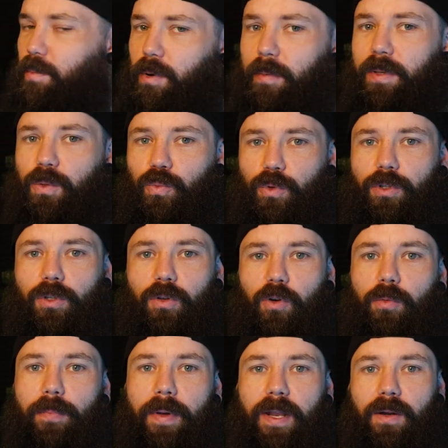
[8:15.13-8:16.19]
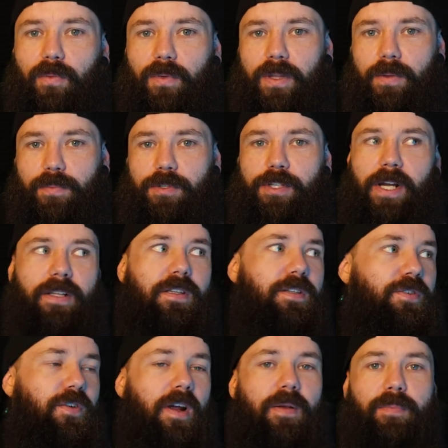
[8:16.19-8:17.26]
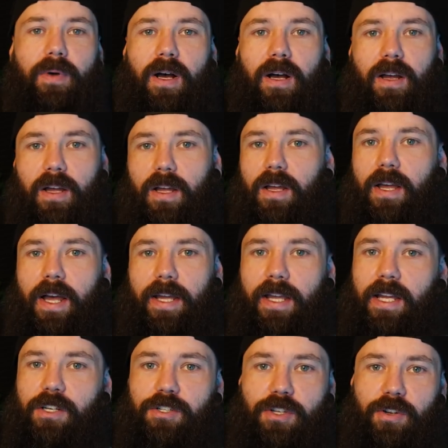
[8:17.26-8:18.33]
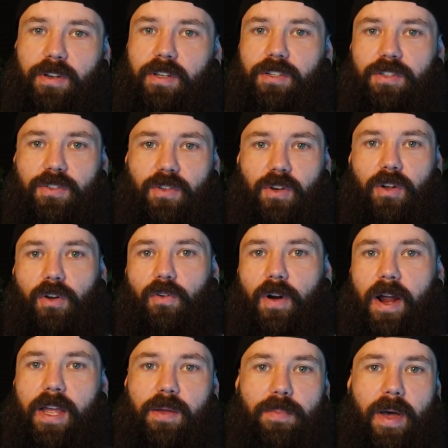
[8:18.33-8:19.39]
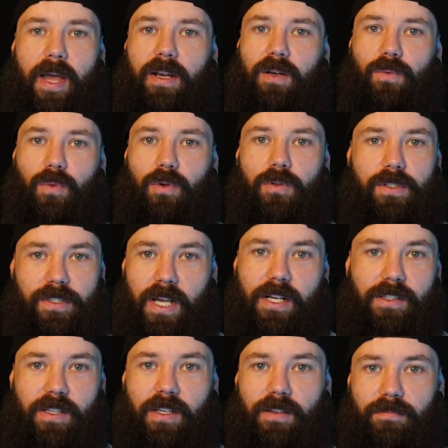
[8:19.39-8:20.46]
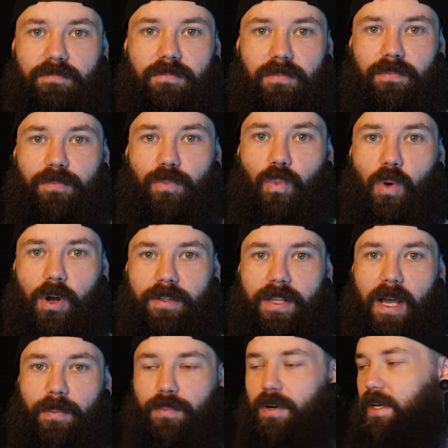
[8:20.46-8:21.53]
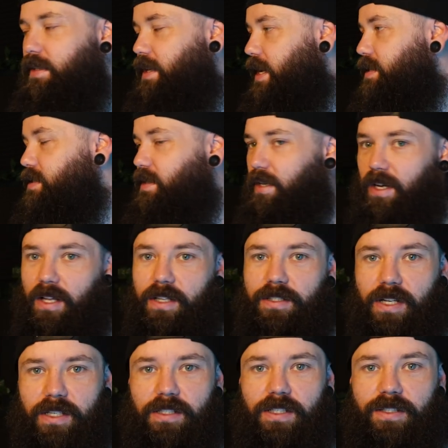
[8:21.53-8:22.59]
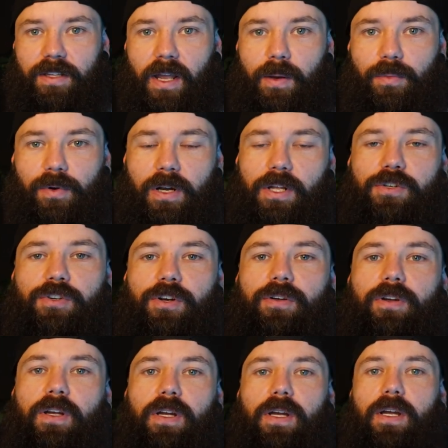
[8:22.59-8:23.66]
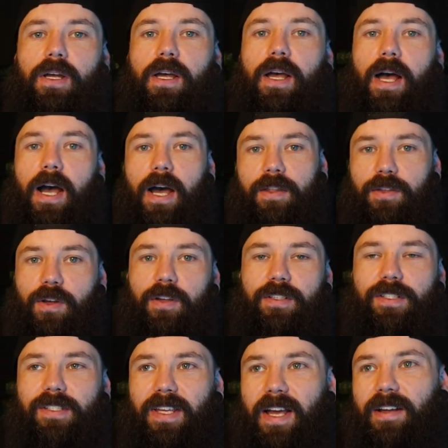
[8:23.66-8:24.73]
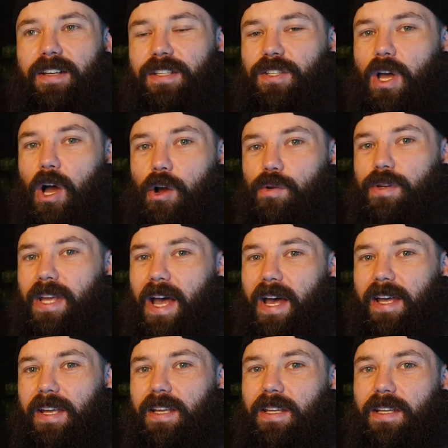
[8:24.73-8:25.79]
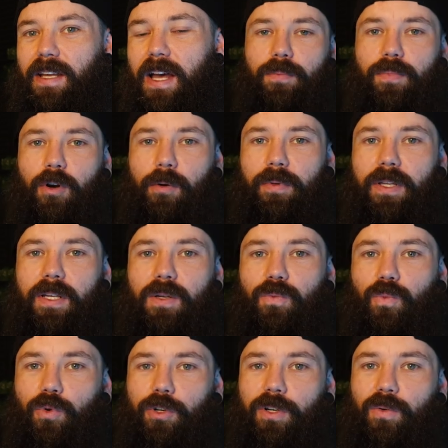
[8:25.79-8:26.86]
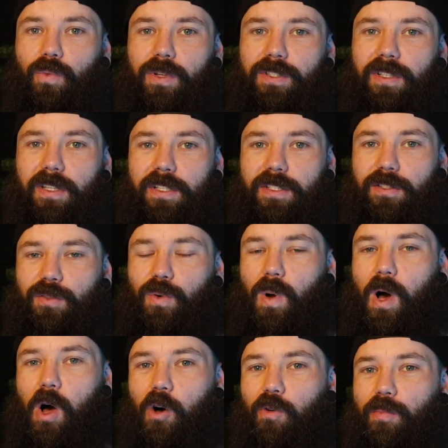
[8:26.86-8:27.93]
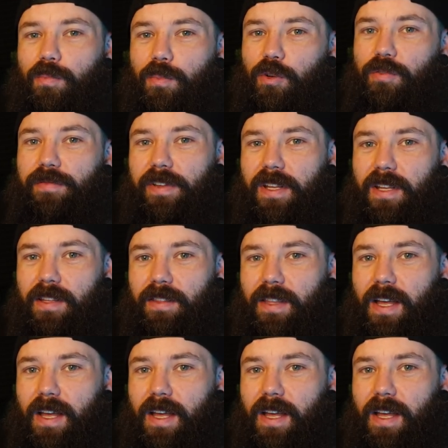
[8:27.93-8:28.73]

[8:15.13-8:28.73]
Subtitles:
It probably would look better with a projector screen, but again, shooting just on a grey painted wall has actually worked out pretty decent. The colors actually stay pretty true. The sound is okay. Probably wouldn't want to listen to a whole movie